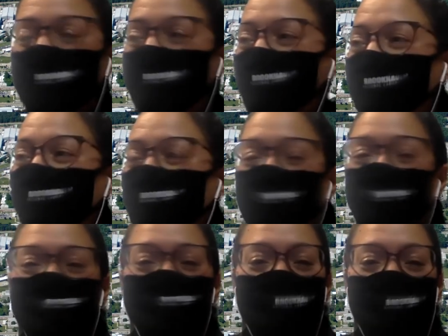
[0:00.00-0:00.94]
You know, I,
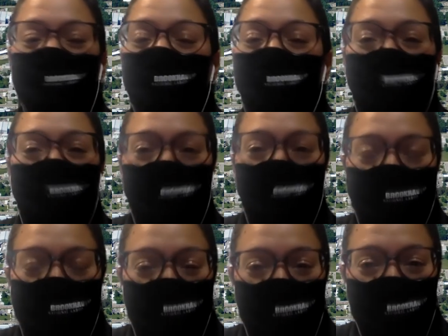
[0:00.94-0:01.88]
I hope that we
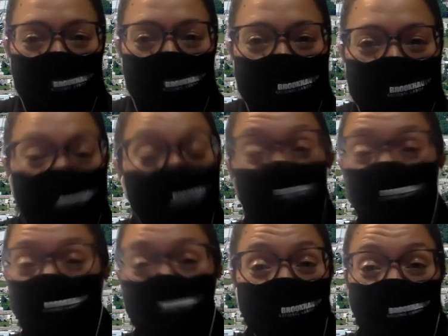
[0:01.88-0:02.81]
can do it again because
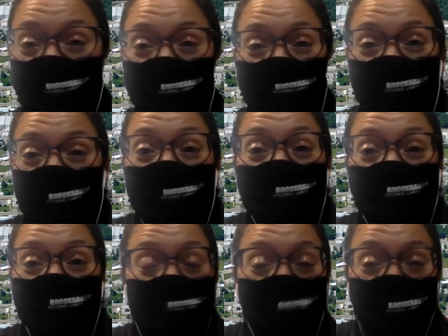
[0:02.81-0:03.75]
we have so
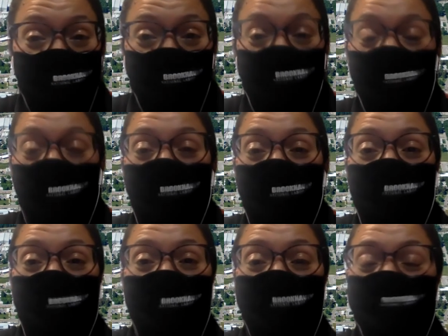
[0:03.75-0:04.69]
much to talk
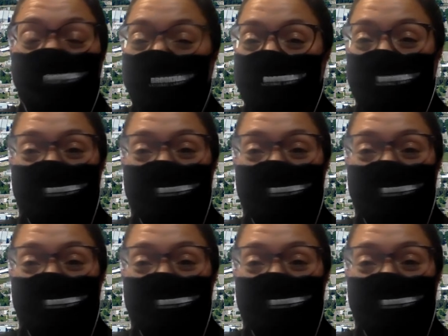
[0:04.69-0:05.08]
about, but